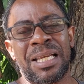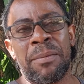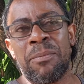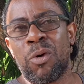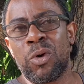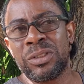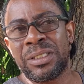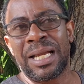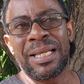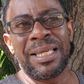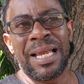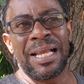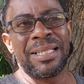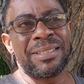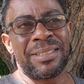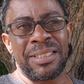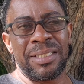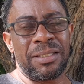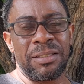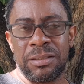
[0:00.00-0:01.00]
amount of
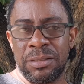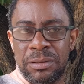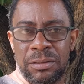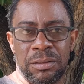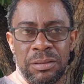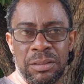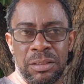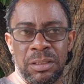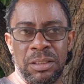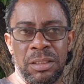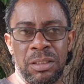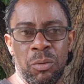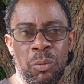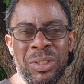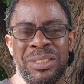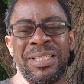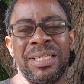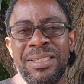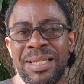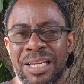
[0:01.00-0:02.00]
Gansy.
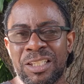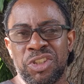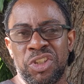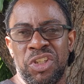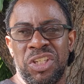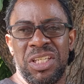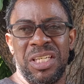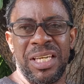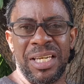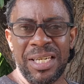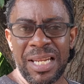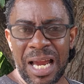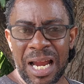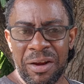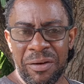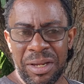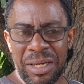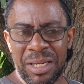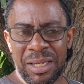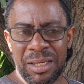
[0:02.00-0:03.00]
Within that 3 days they
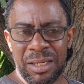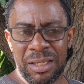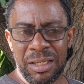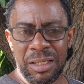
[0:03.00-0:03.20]
already.